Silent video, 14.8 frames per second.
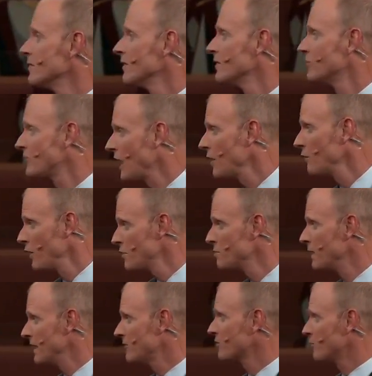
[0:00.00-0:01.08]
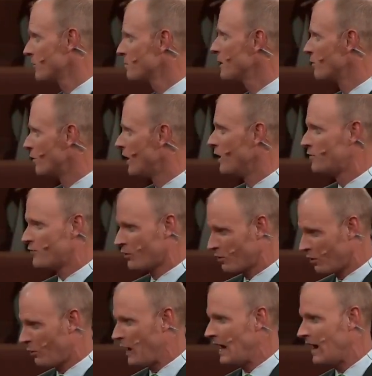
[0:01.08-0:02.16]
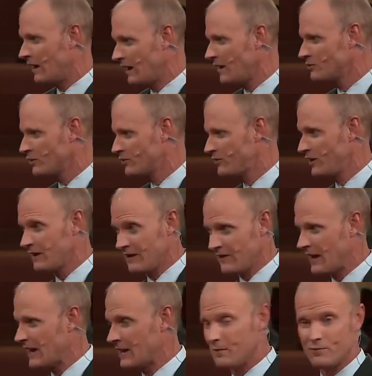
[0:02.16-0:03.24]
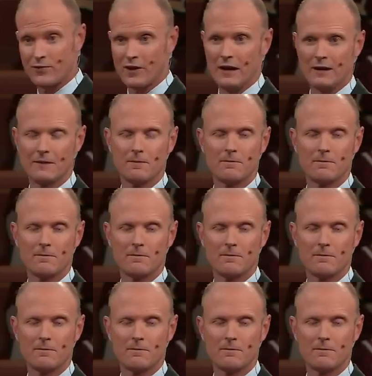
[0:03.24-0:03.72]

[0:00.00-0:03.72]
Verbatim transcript: Stay with me. It's going to be rough for a while. I'll just tell you that up front.